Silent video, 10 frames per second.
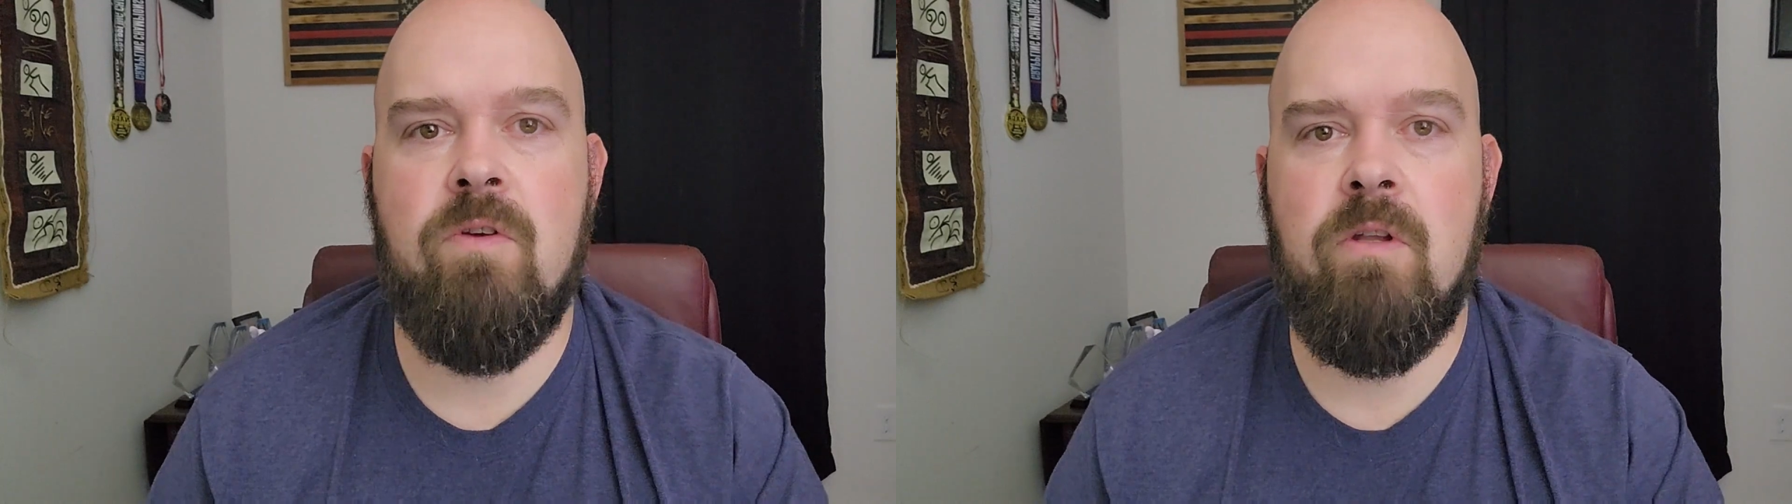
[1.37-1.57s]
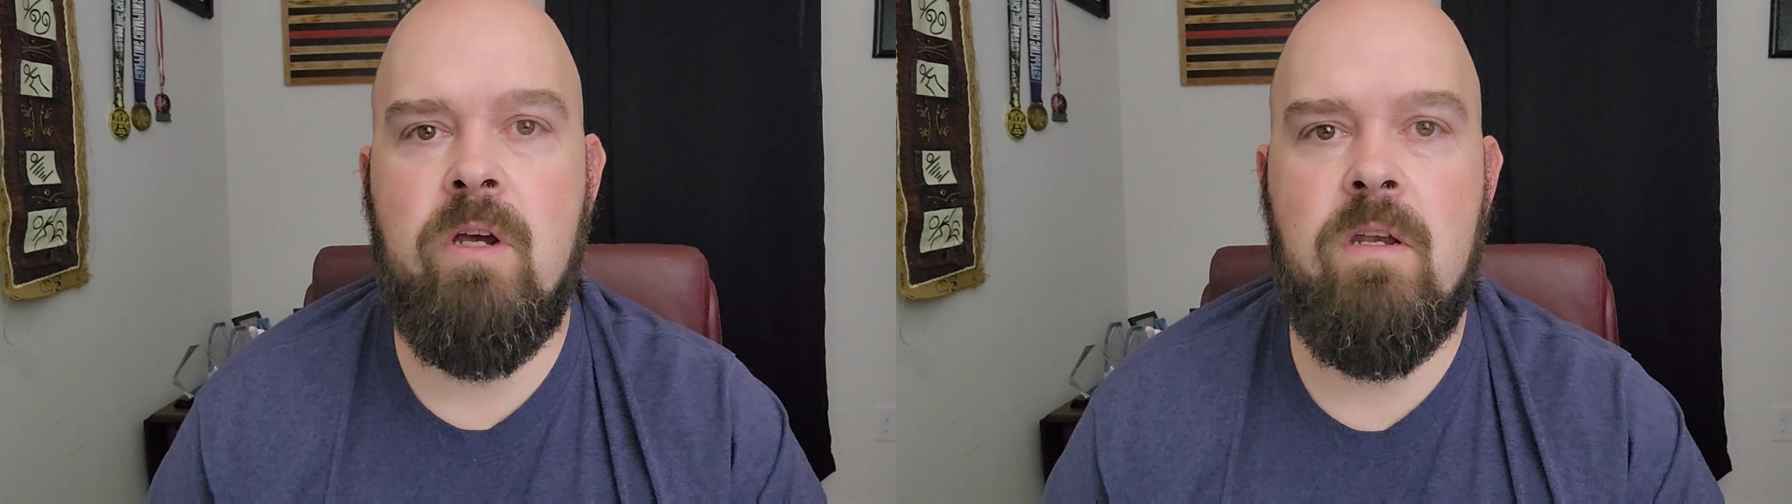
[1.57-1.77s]

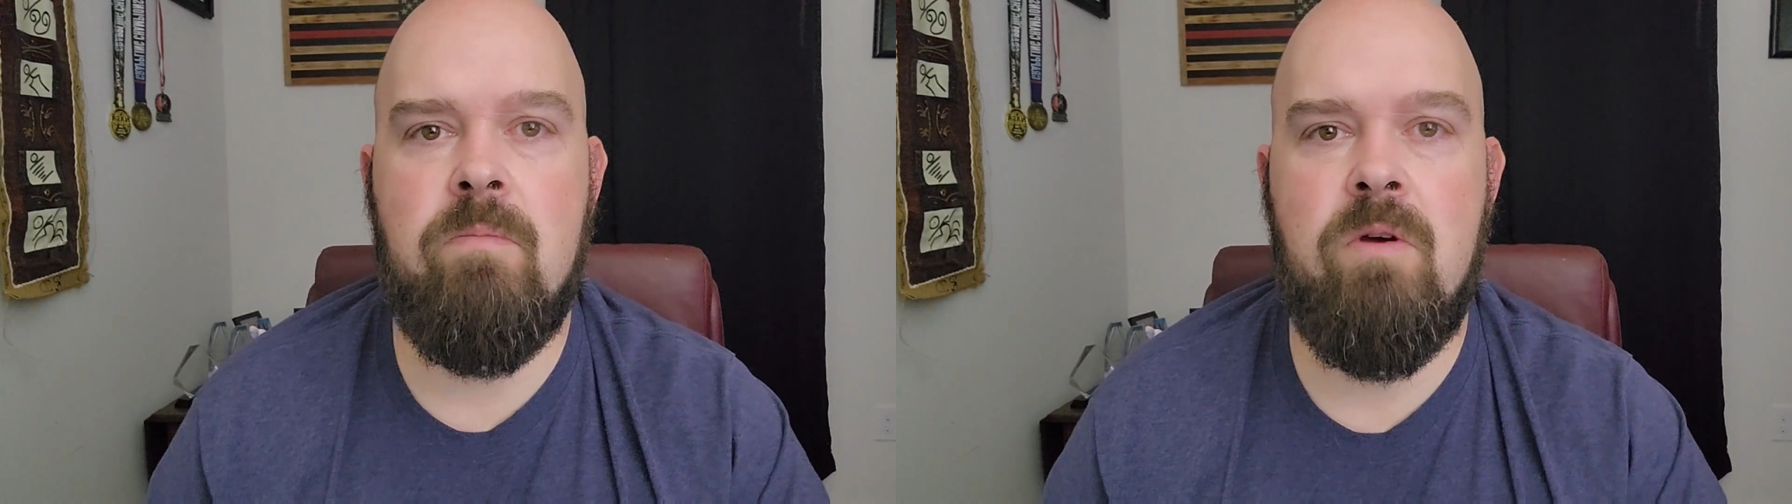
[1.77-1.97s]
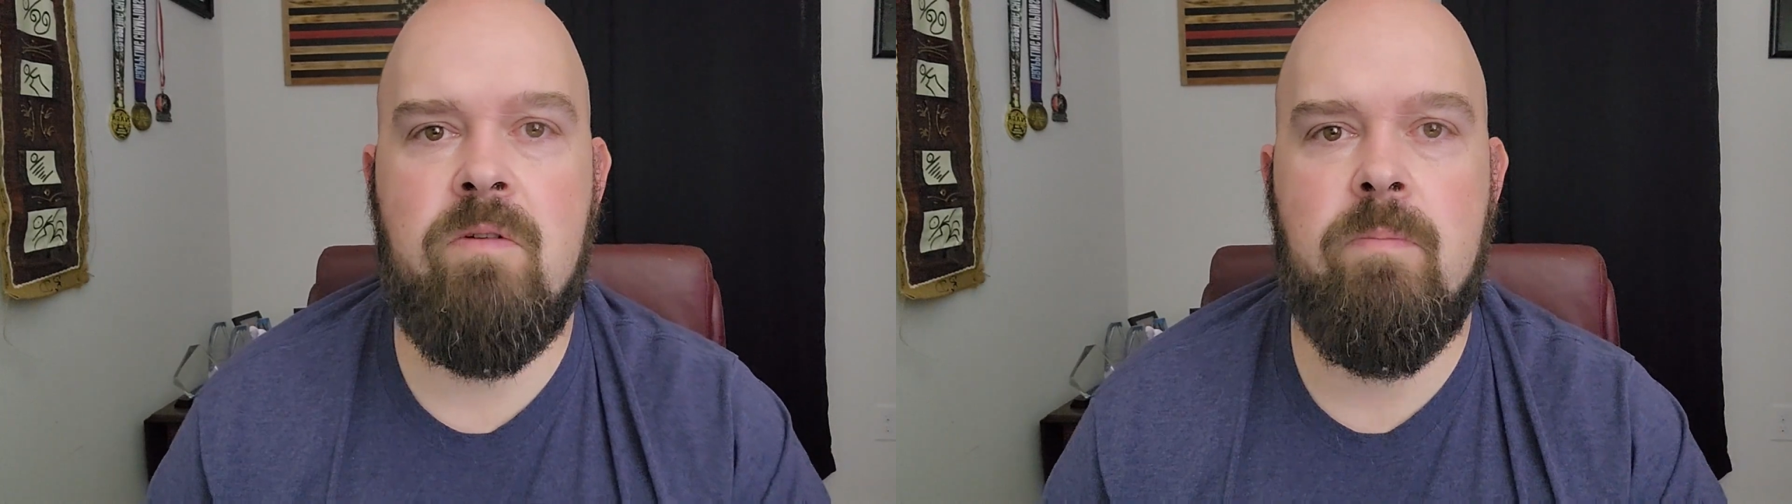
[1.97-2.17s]
looking to
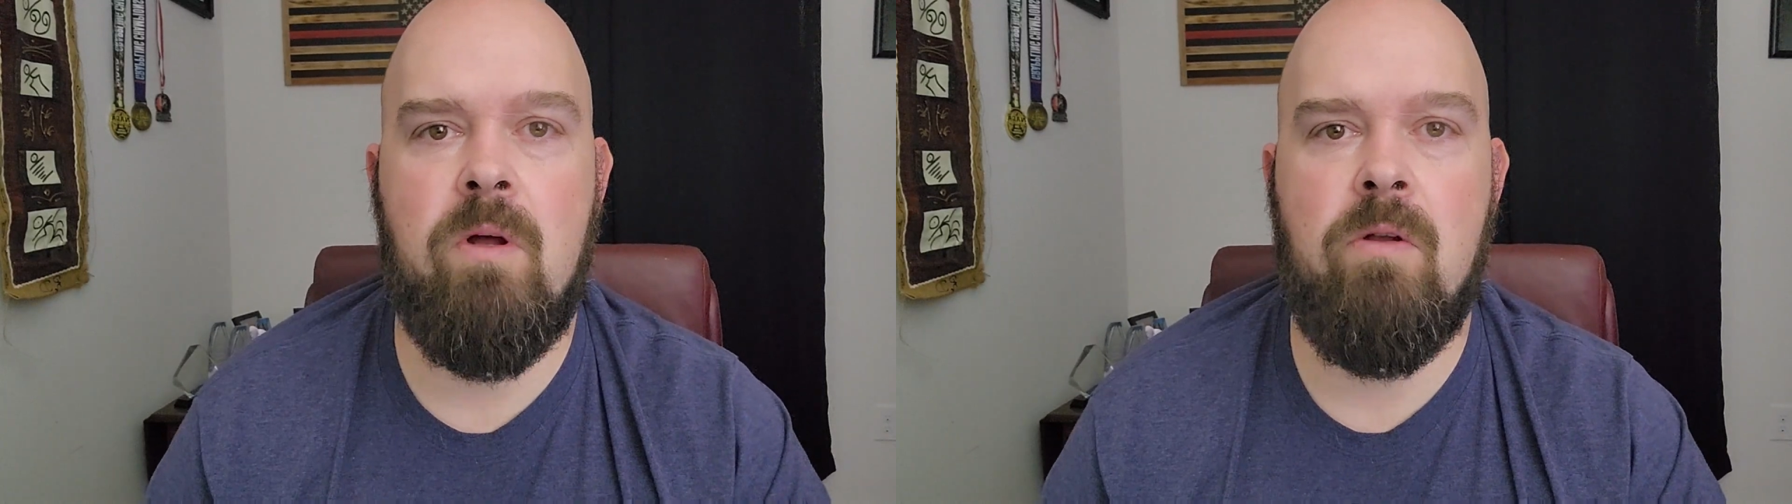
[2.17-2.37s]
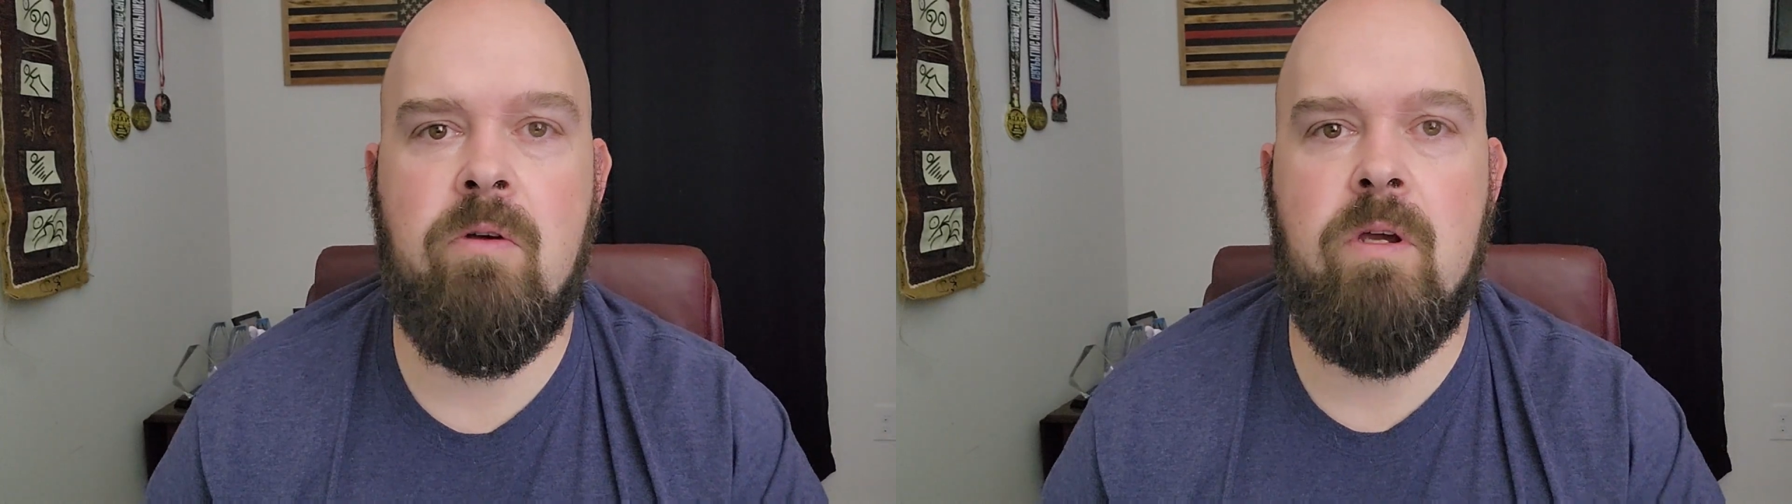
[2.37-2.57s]
move to the Bowling Green,